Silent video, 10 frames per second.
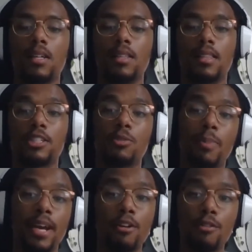there's
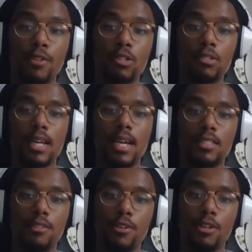peer-reviewed
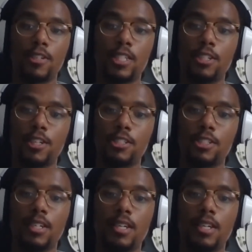scientific research.